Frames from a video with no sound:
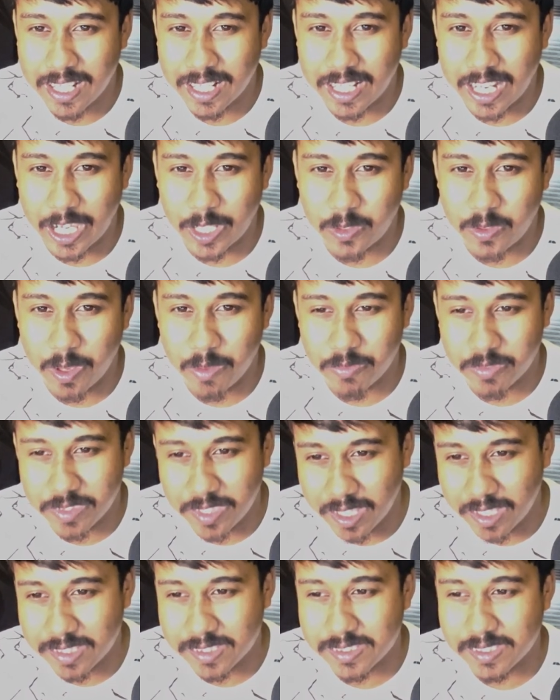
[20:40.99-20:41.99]
knight to
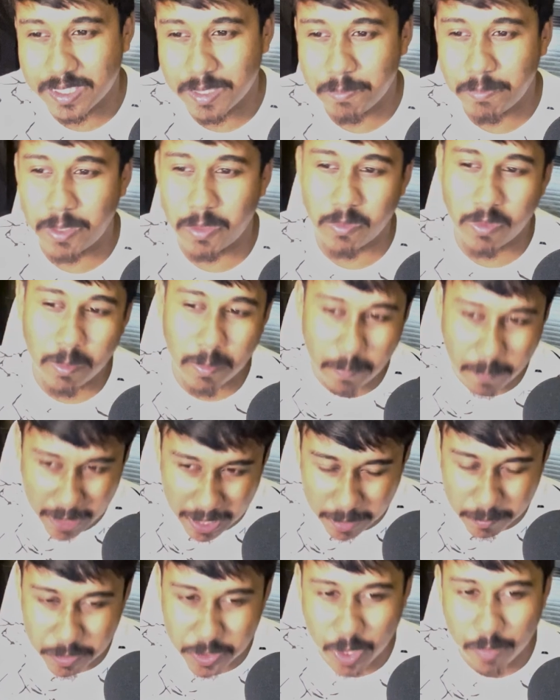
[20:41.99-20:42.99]
f6, but we'll be
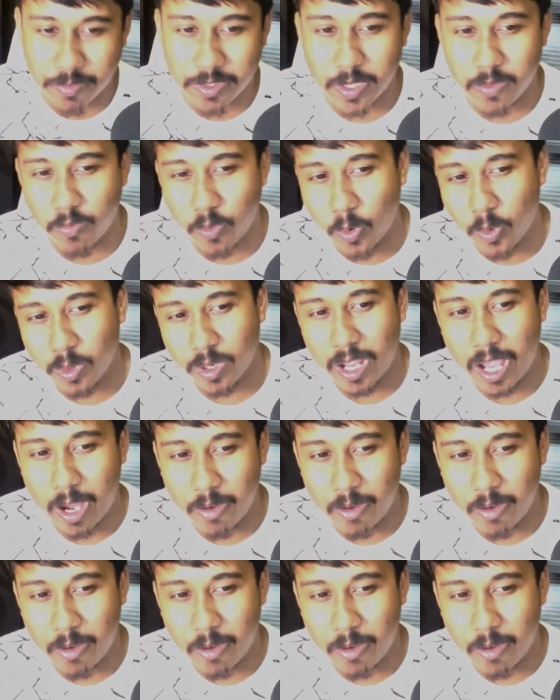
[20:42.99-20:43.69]
playing bishop c4.